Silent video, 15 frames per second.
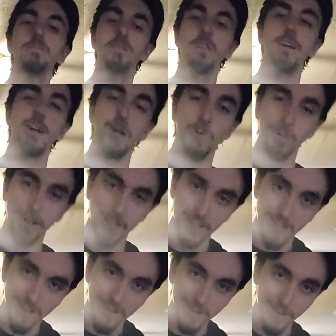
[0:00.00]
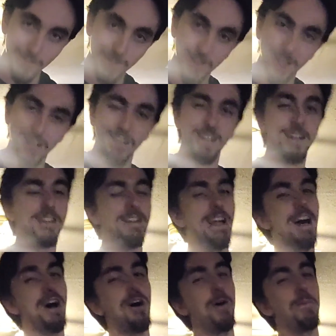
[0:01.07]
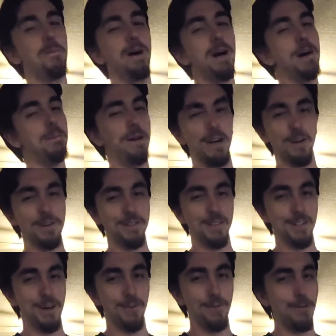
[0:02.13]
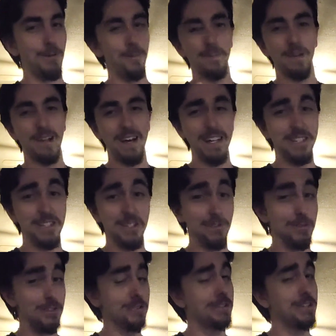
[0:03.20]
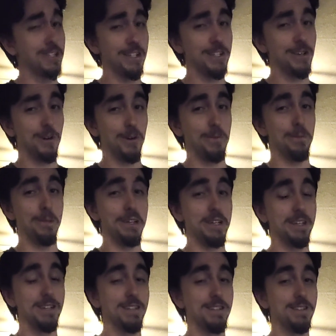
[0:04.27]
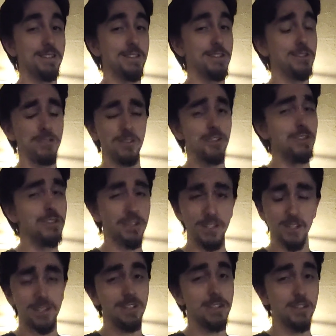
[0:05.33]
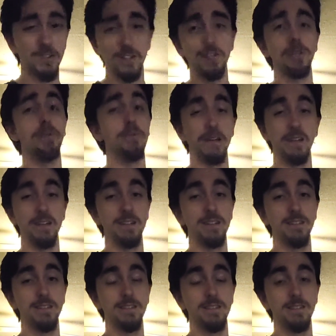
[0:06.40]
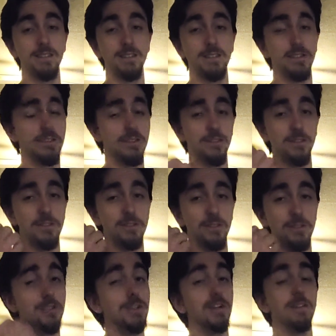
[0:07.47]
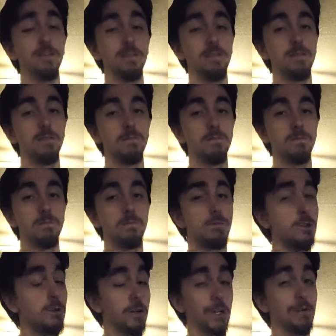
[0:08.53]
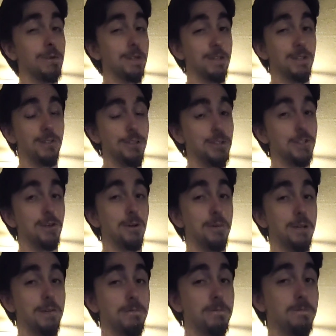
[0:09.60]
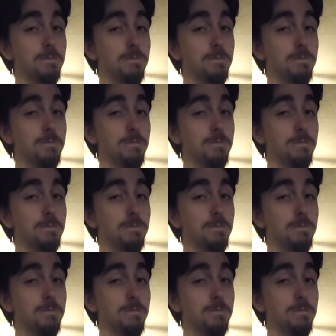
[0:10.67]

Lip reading: There we go. Now my pale self won't blind you. You could have told me. You should have told me. You should. No arguing. You should have told me.